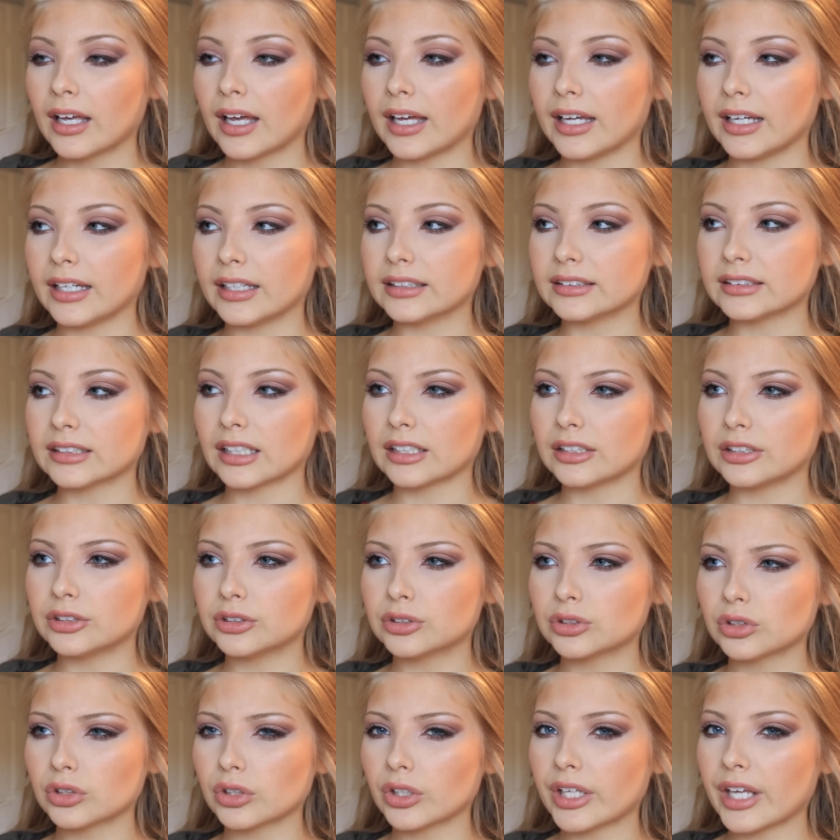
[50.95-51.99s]
and I
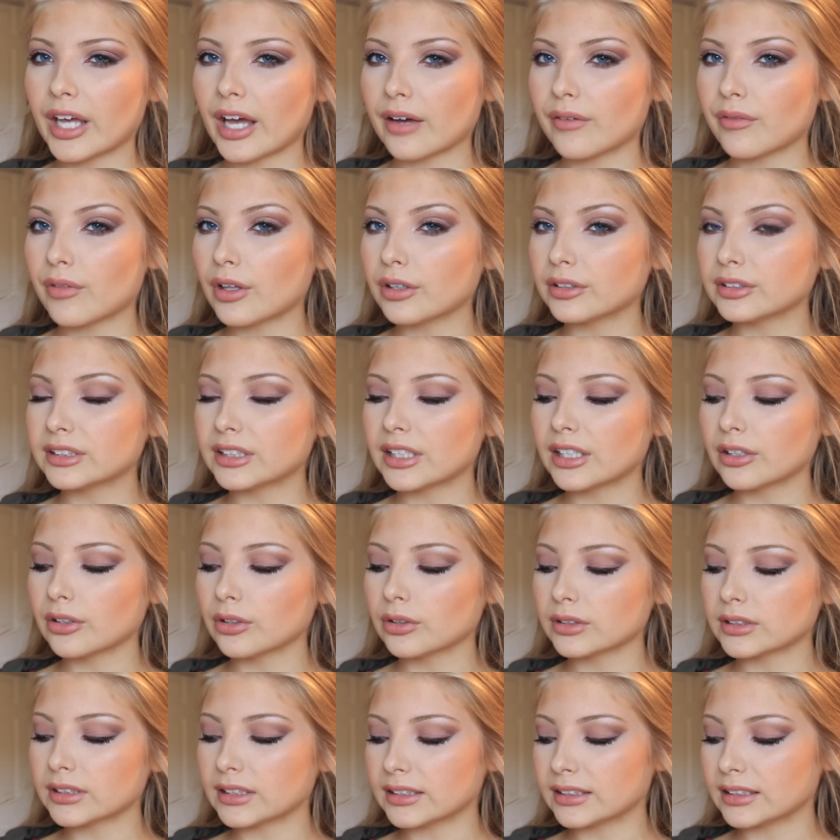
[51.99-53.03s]
usually have those
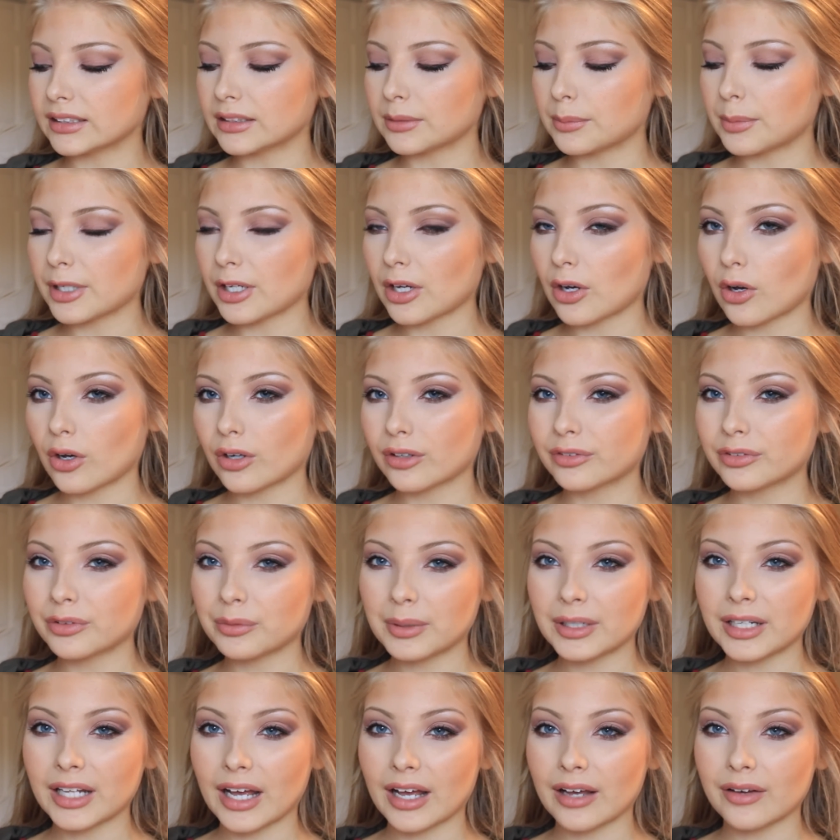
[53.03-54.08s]
nails. This is a bit odd for
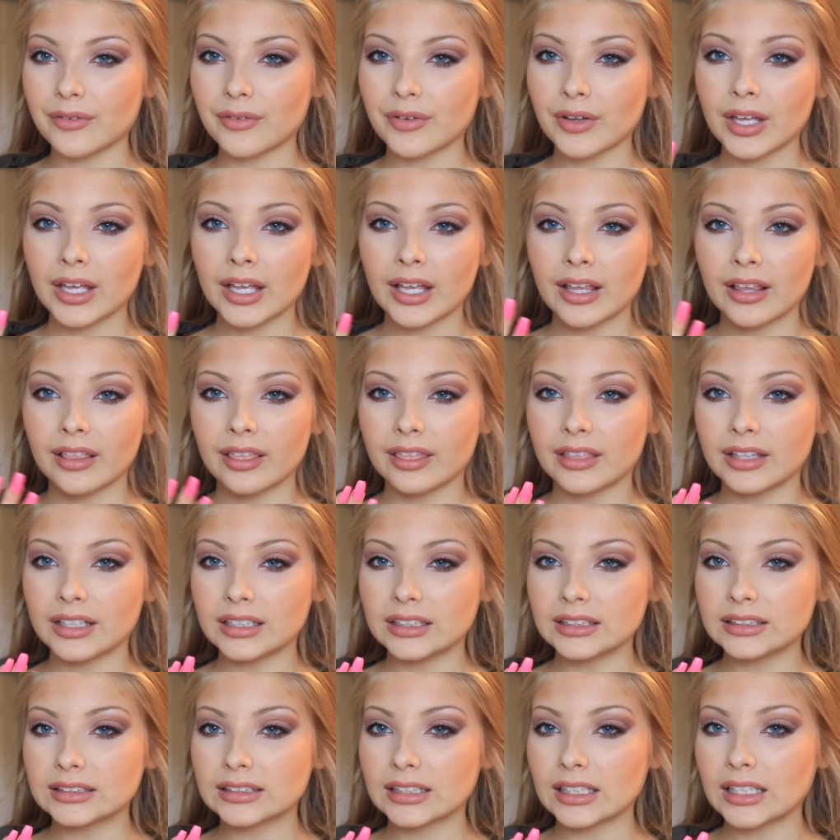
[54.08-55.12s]
me to have
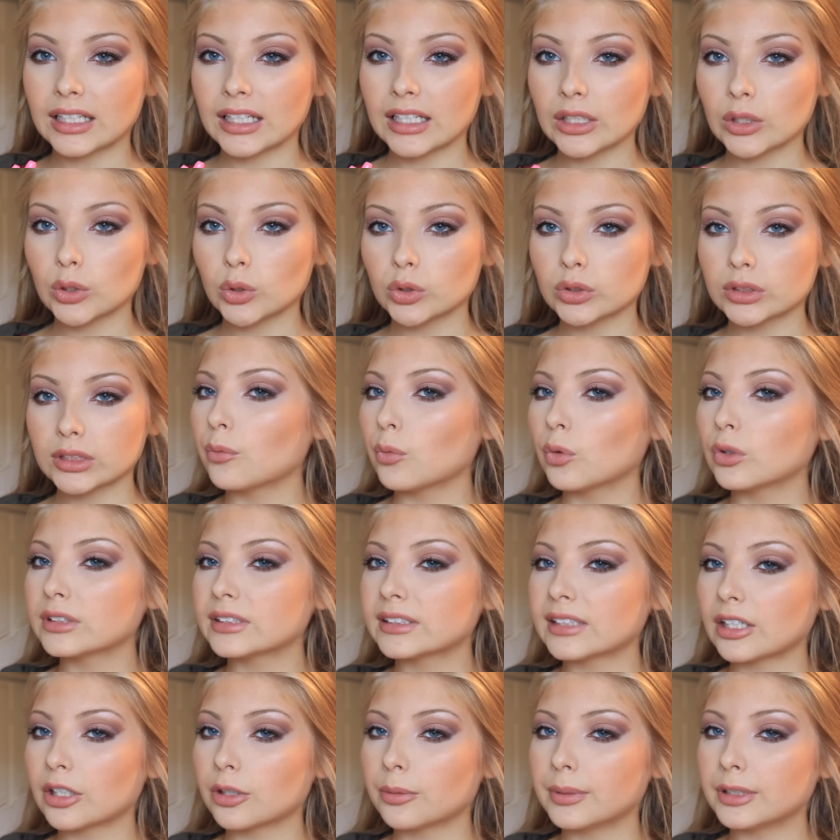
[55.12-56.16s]
these nails.
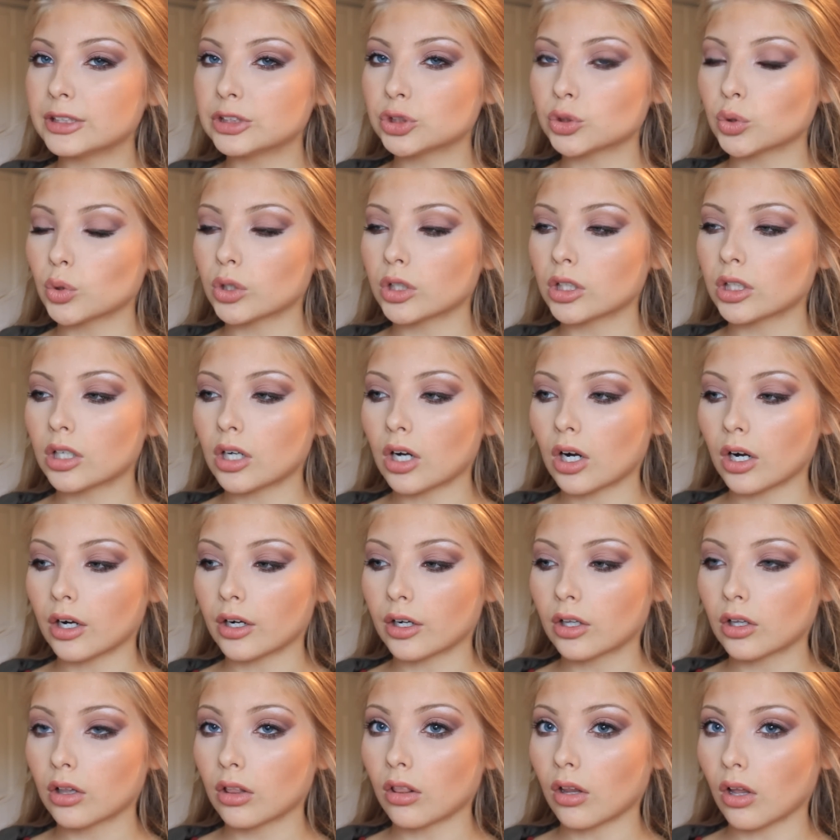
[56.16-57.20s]
Ones that are a bit shorter
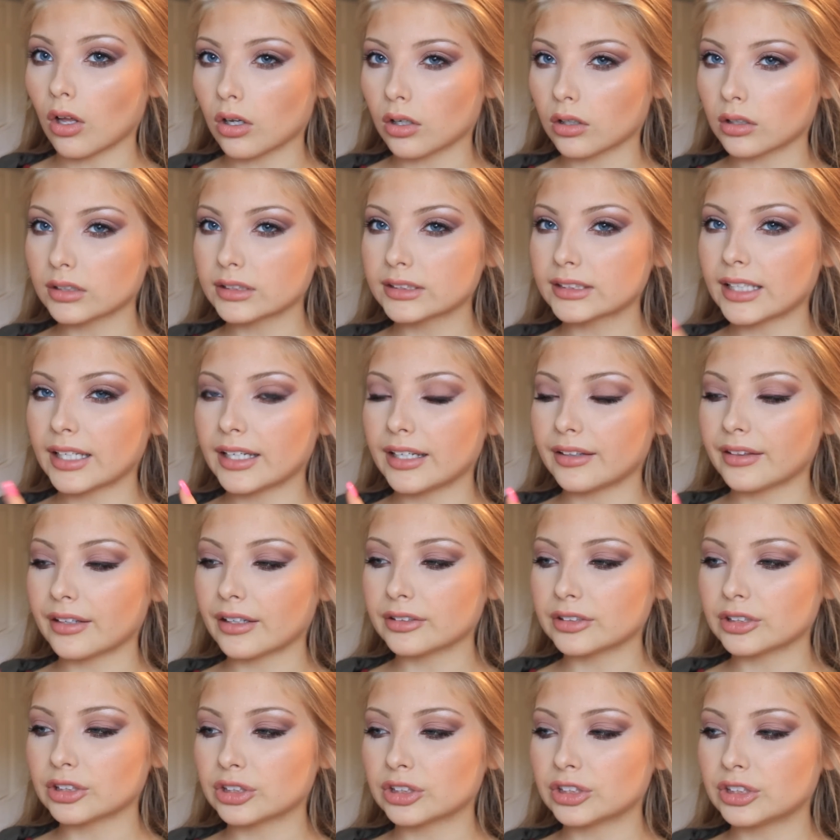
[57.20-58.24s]
are claws, and
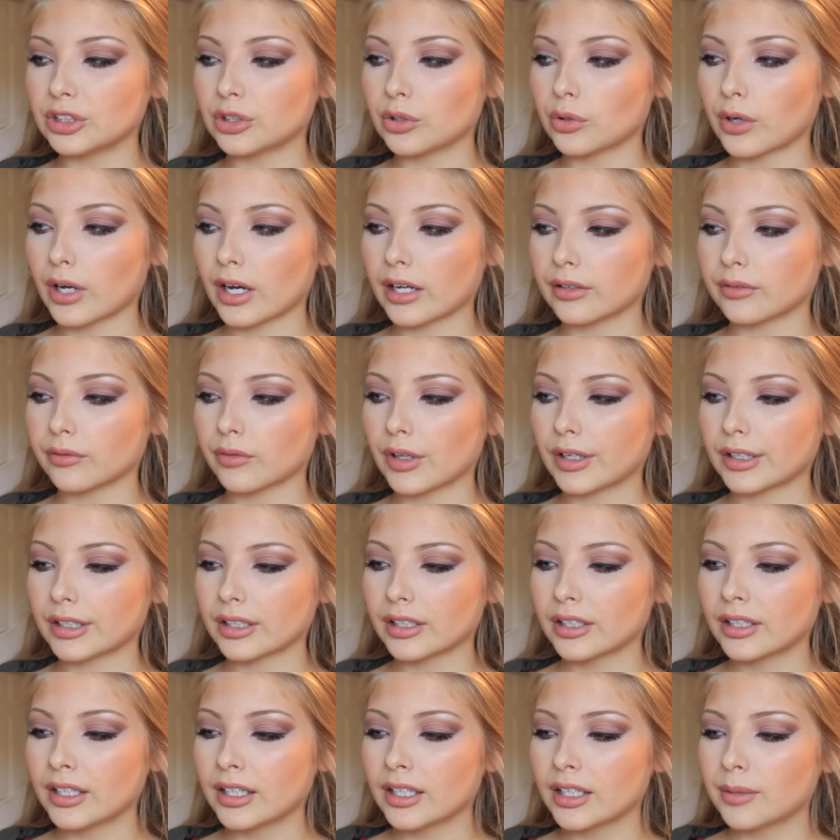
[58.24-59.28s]
those are still kind of
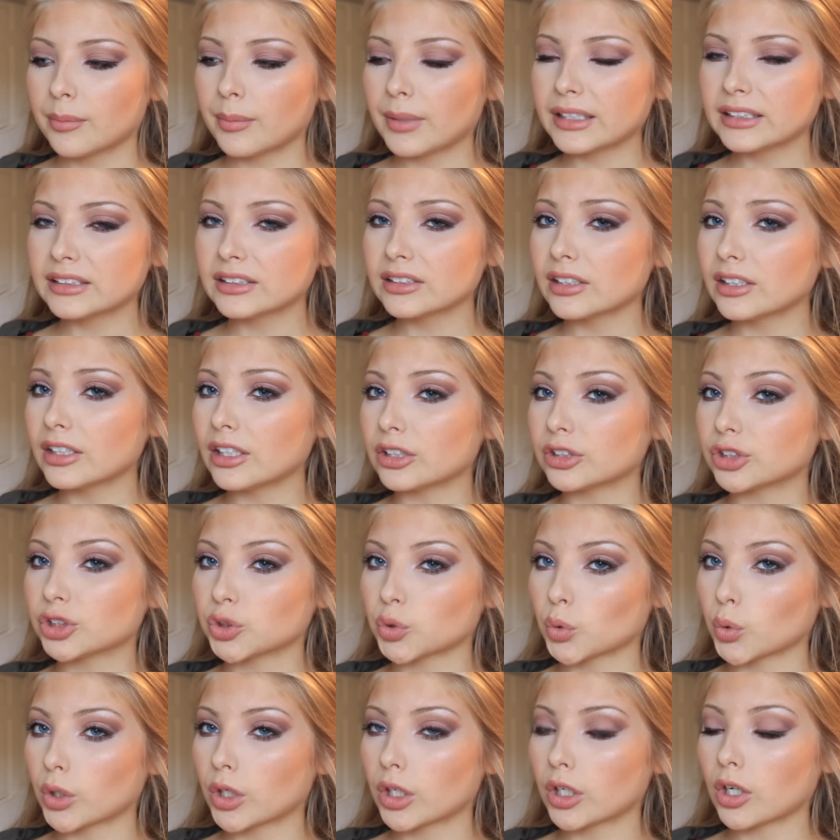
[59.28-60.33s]
like basically a
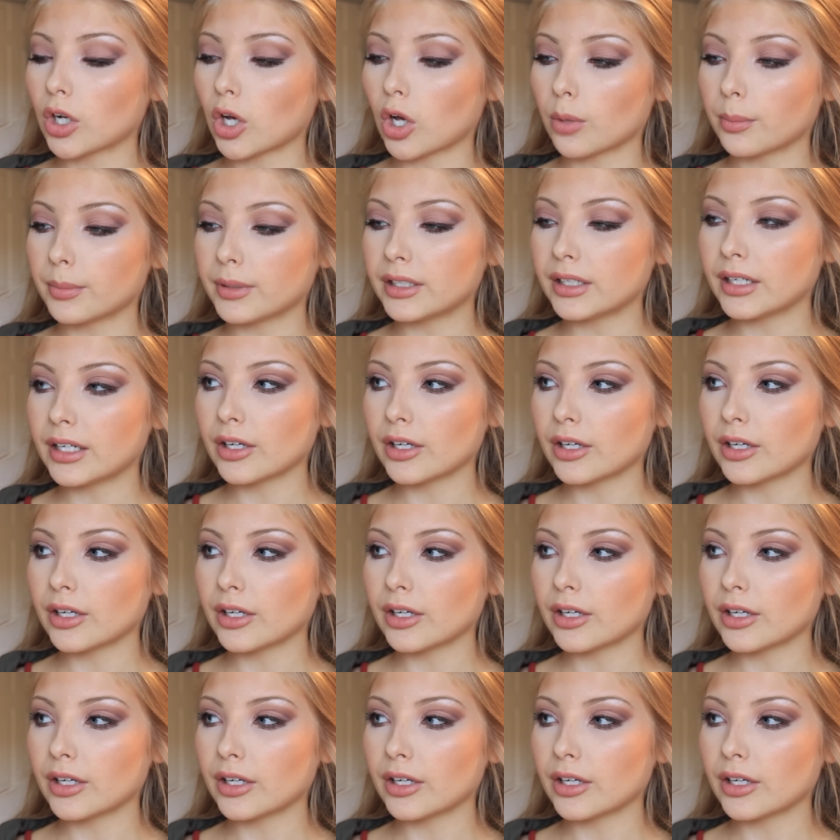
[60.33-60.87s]
shorter almond